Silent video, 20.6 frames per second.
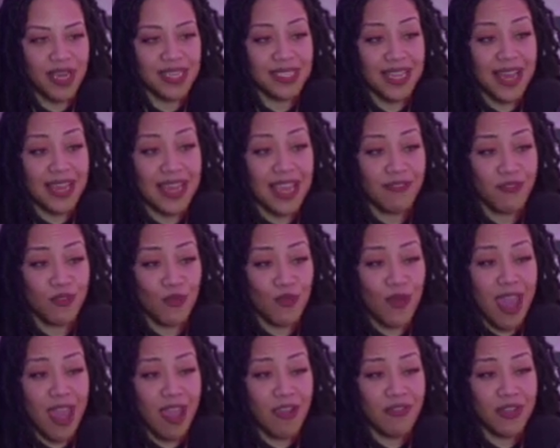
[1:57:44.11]
because I gave you
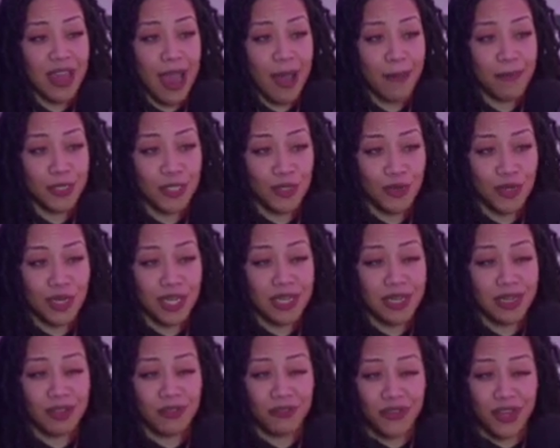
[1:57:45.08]
every
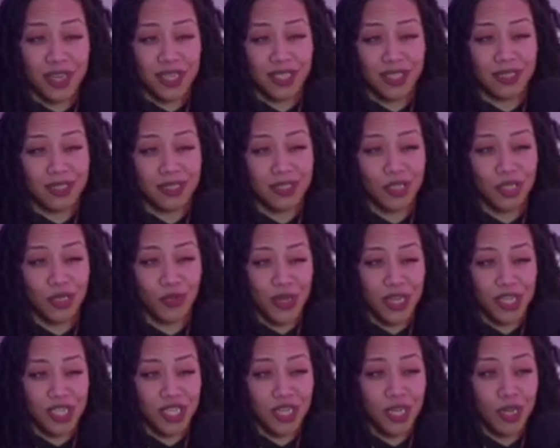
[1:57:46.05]
opportunity to fix the
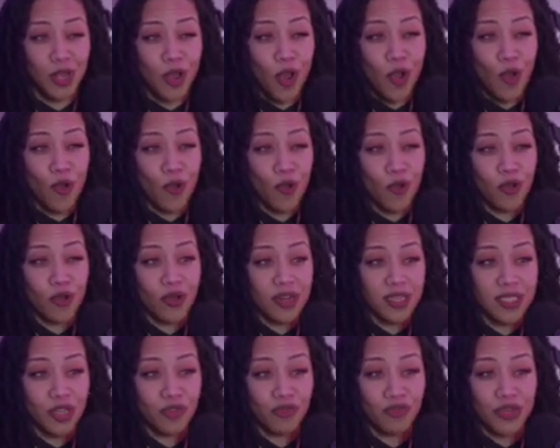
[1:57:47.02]
situation
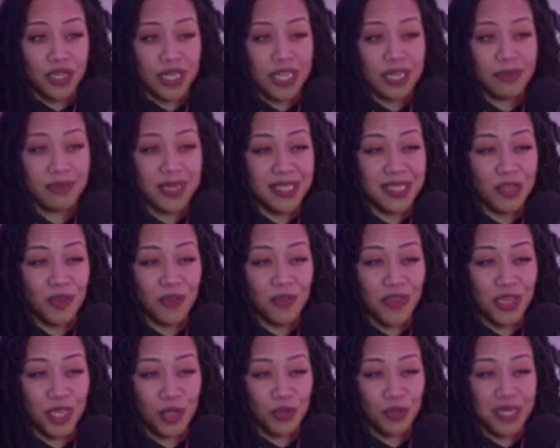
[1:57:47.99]
or to redeem yourself,
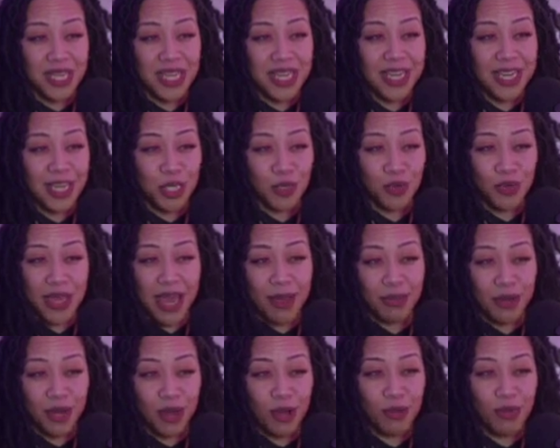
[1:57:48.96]
and you didn't. You
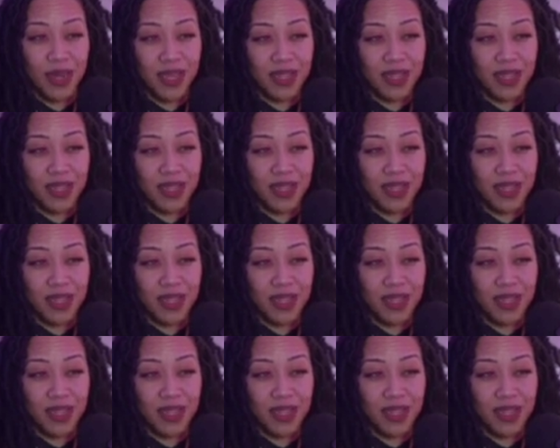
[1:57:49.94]
kept going.